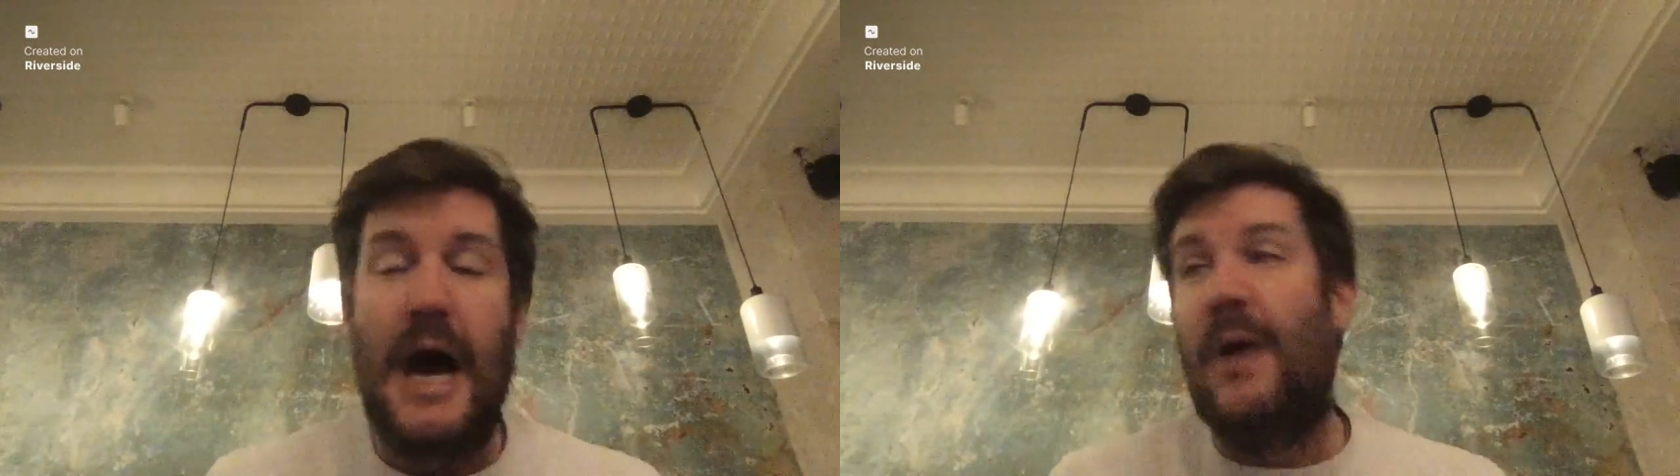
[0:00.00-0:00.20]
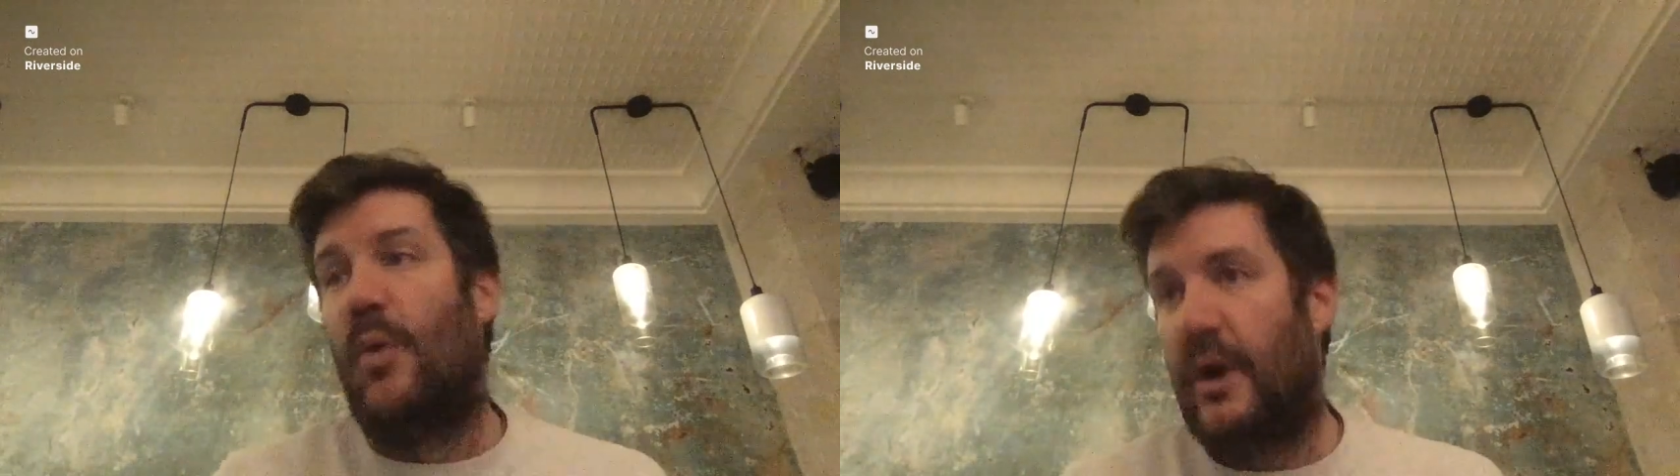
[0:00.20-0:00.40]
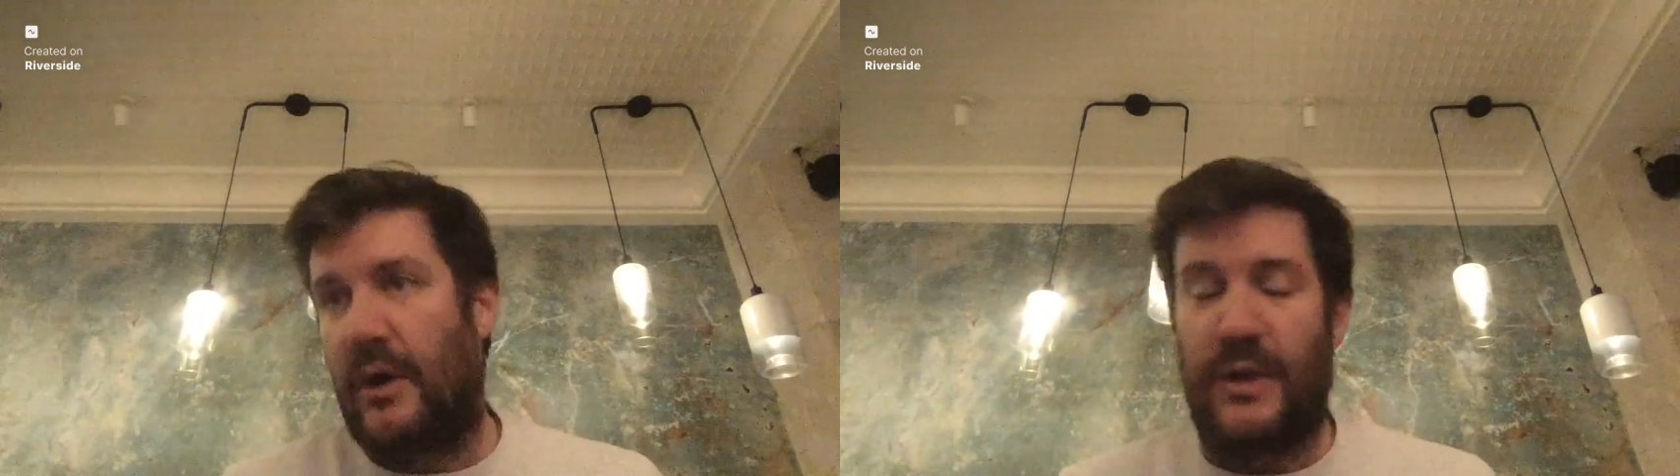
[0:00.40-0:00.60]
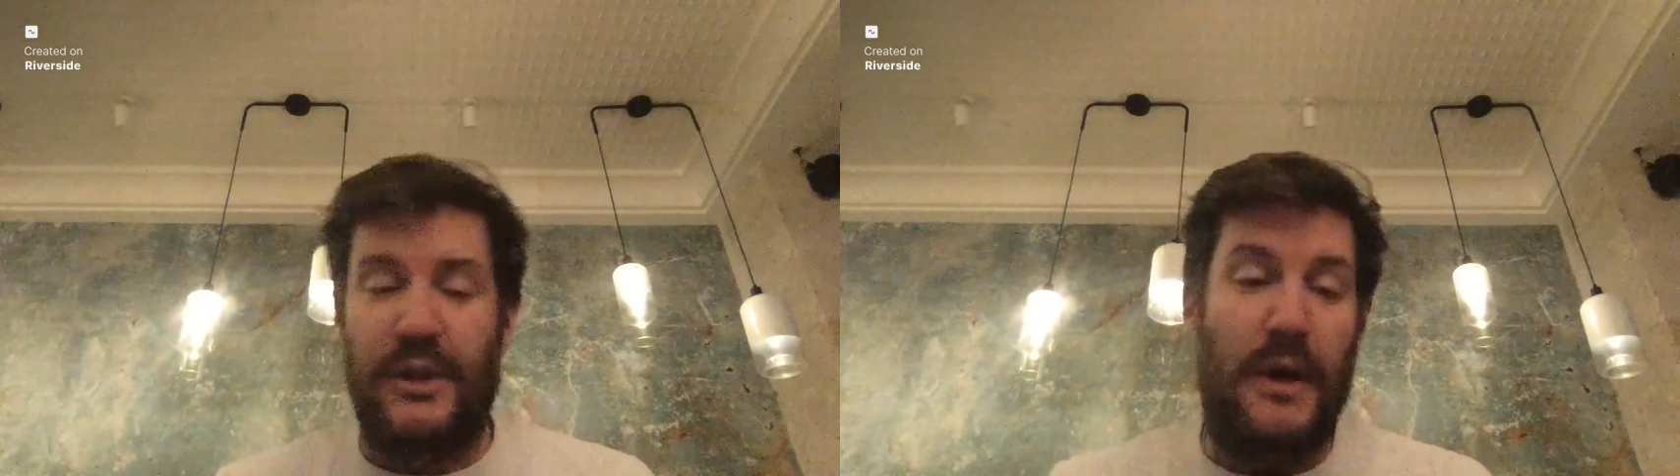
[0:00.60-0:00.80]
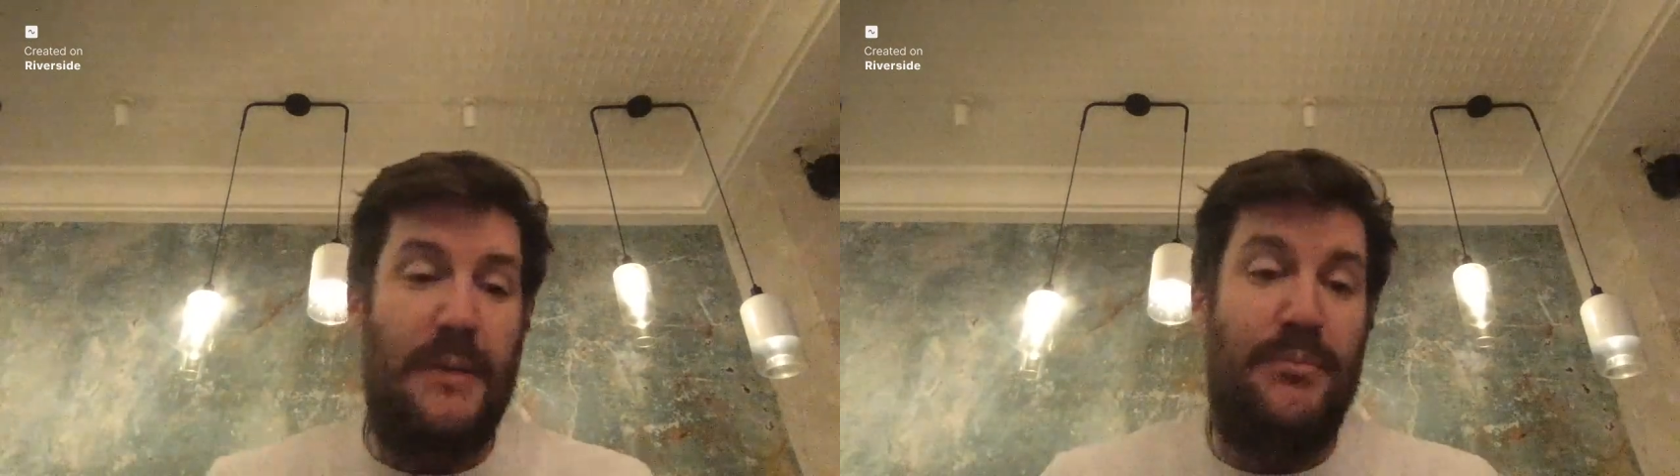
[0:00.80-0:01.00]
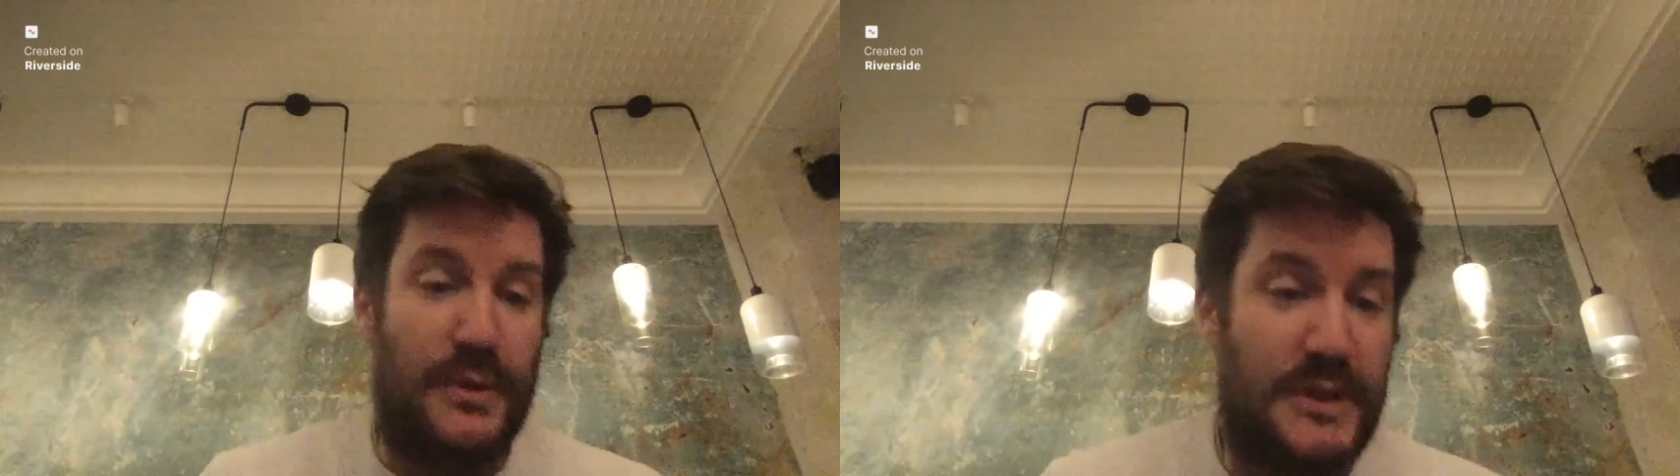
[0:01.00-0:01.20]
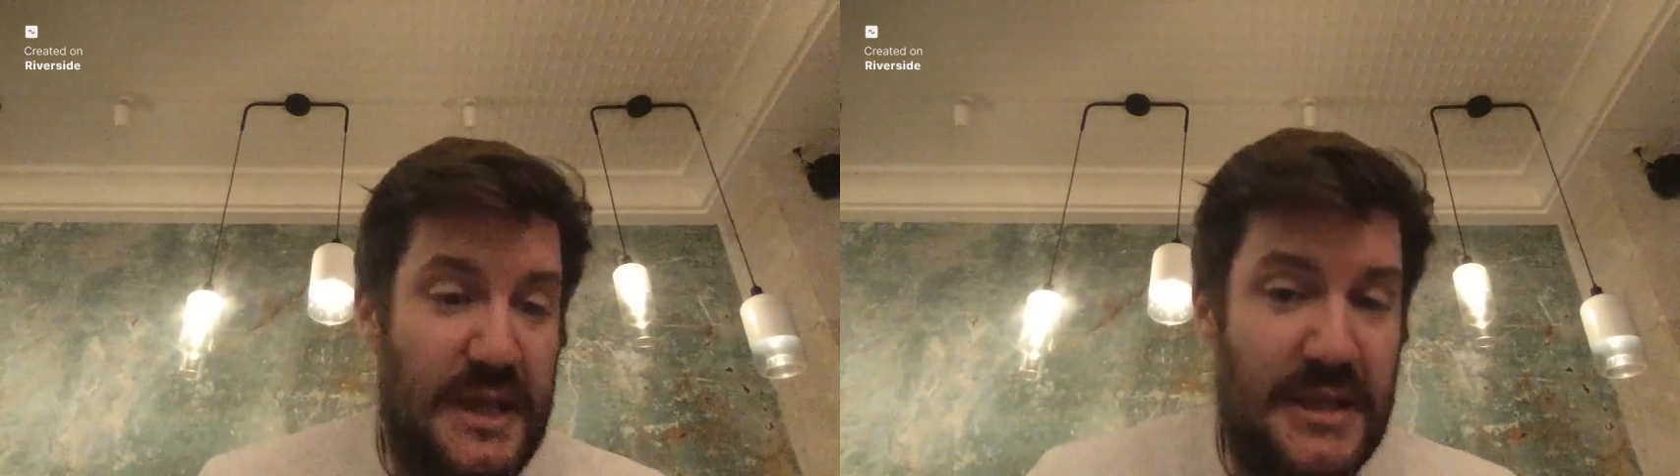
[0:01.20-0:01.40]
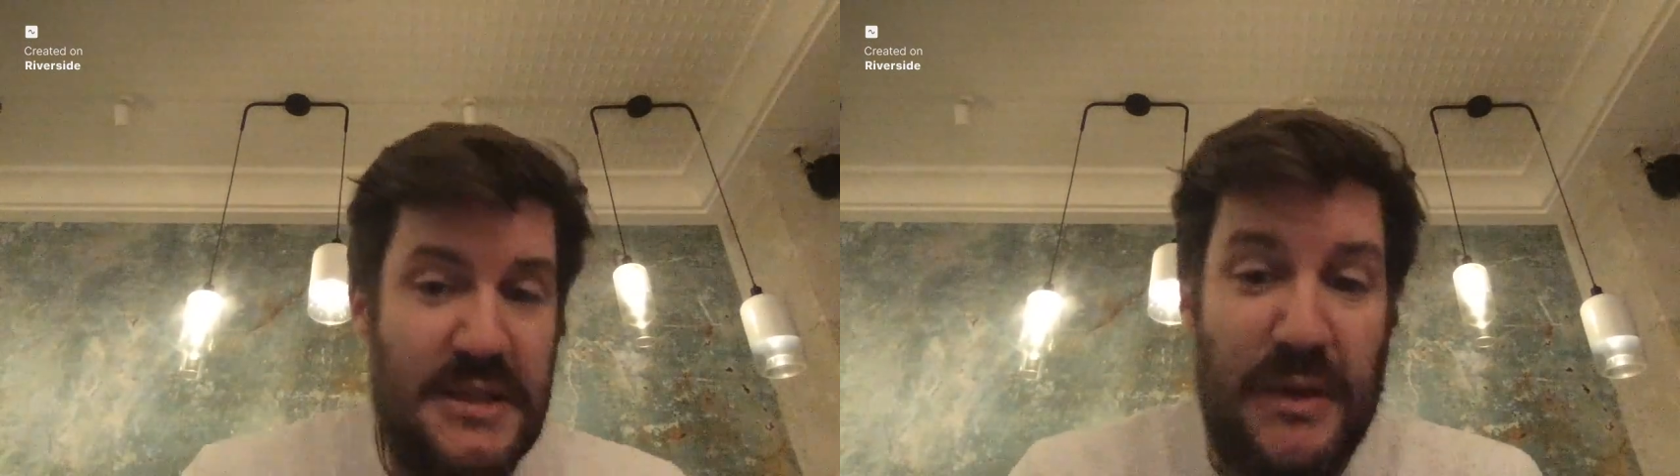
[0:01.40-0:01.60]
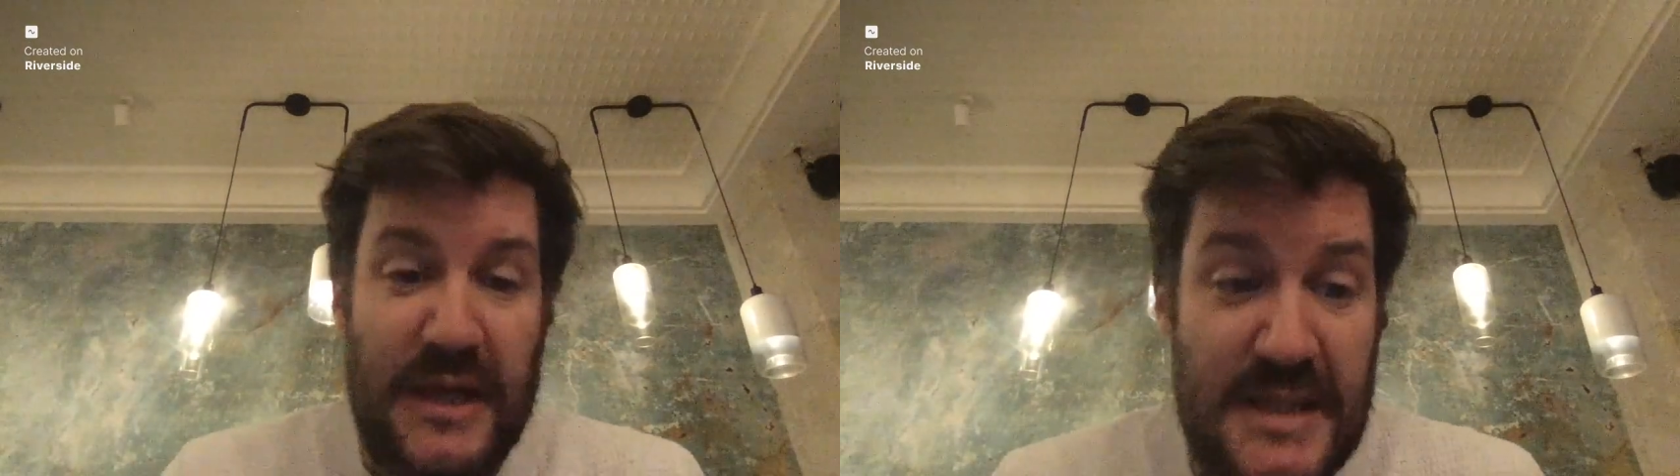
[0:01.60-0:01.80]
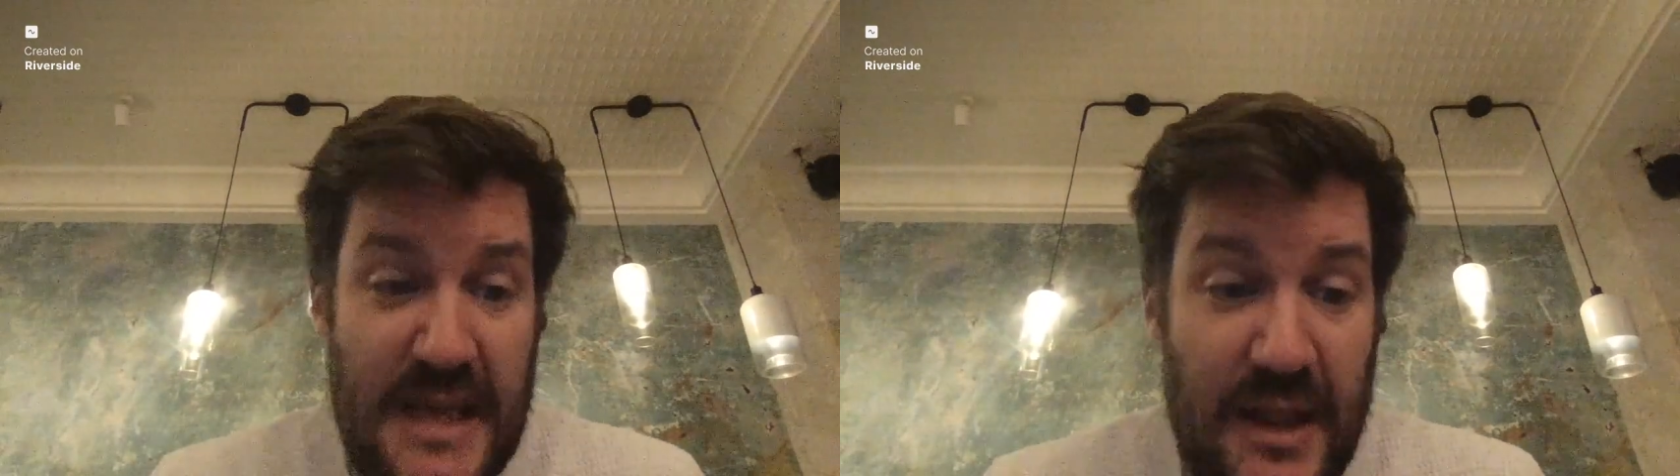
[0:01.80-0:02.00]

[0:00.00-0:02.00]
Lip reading: I work with great proteins because I